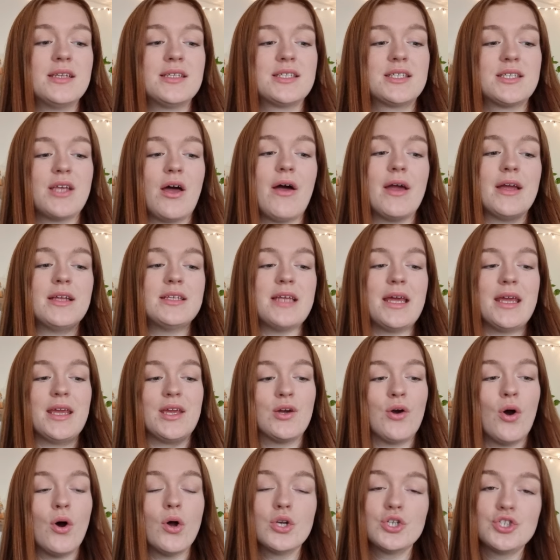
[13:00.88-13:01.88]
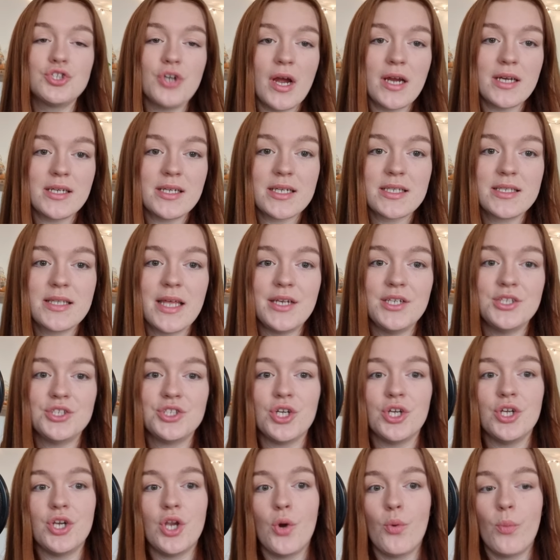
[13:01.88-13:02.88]
signed a contract
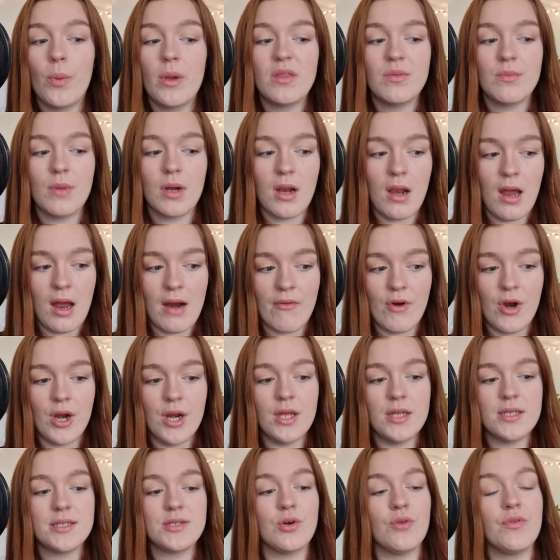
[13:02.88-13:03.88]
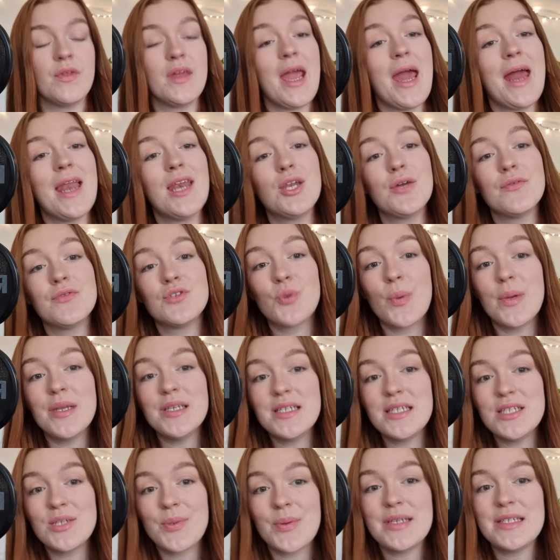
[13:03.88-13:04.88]
extension with McLaren until the end of
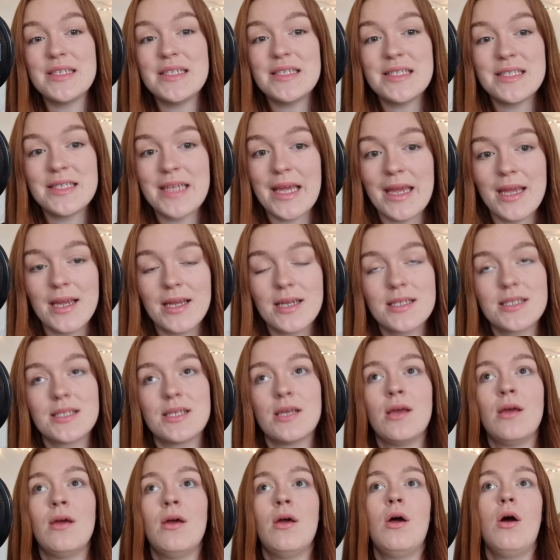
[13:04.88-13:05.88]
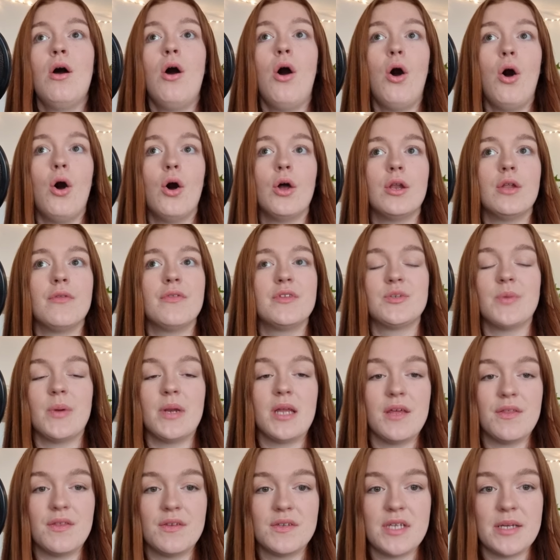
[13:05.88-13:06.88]
2026. On the
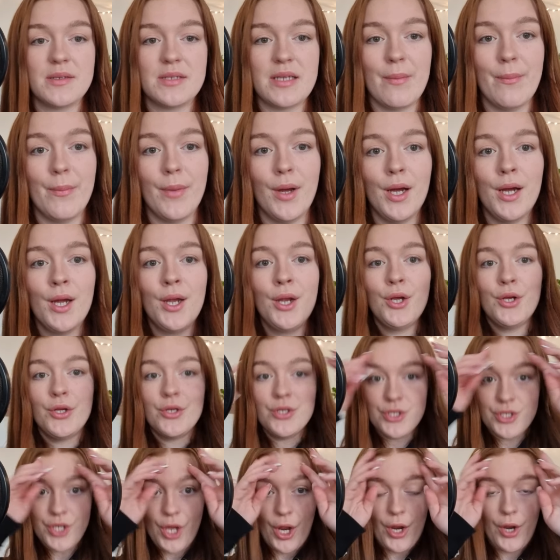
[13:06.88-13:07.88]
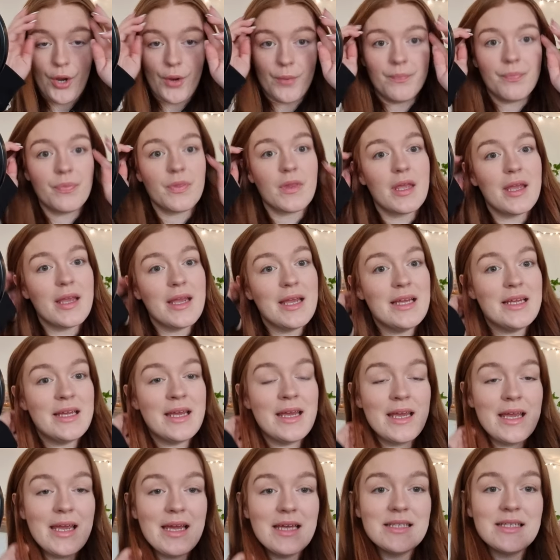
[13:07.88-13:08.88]
20th of September. So
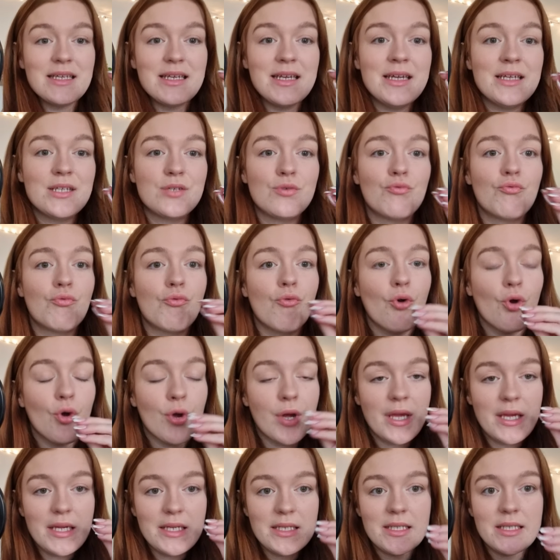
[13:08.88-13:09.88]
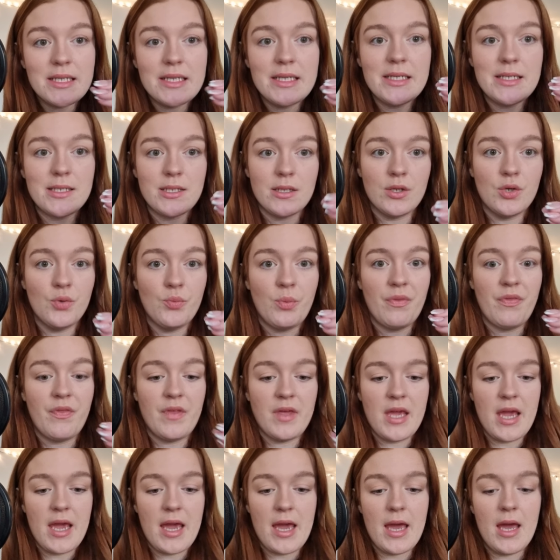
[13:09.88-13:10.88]
he is in his rookie season with
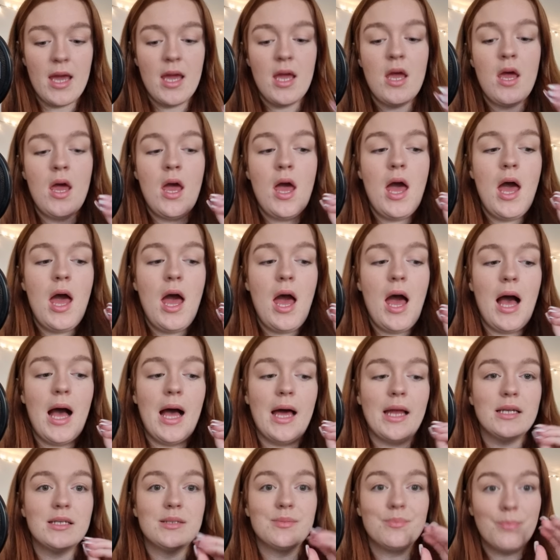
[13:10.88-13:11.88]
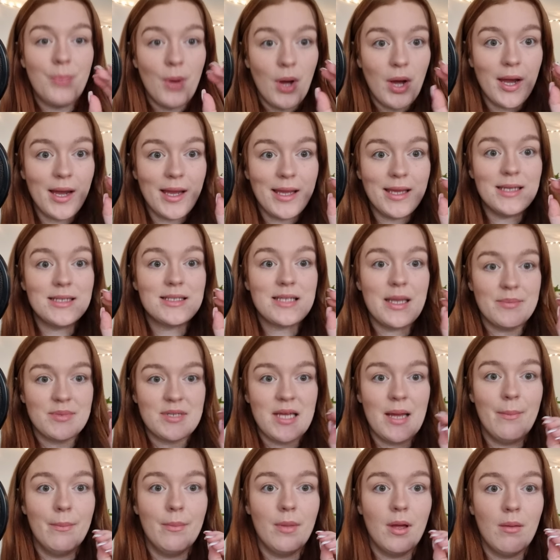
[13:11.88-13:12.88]
the year, and by
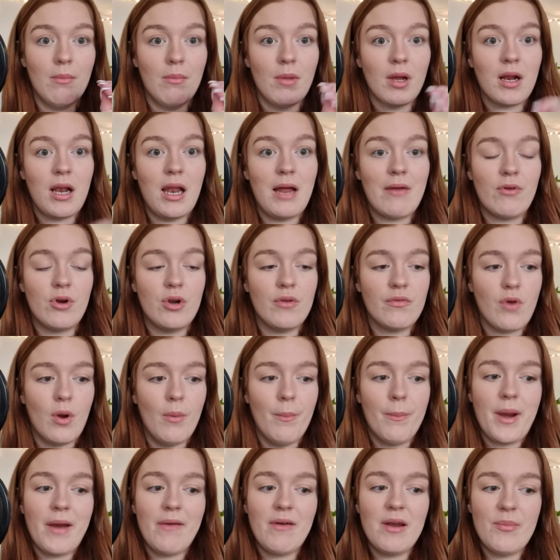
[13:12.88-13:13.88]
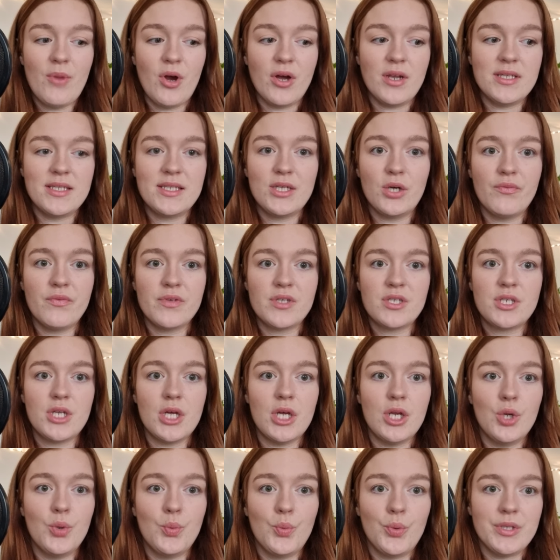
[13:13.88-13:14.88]
September McLaren have gone, bearing in mind
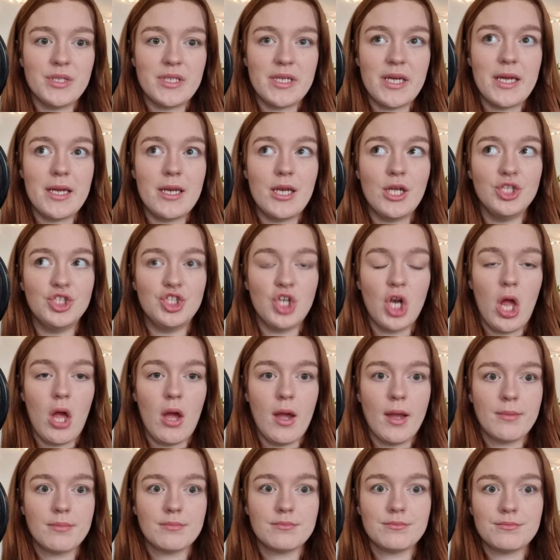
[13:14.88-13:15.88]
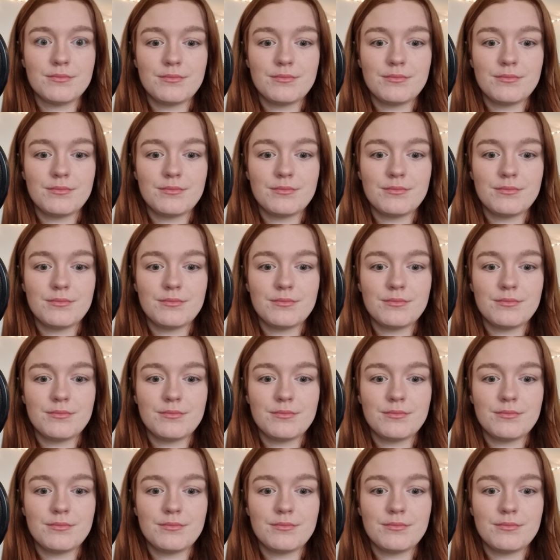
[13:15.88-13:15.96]
Silverstone was in July,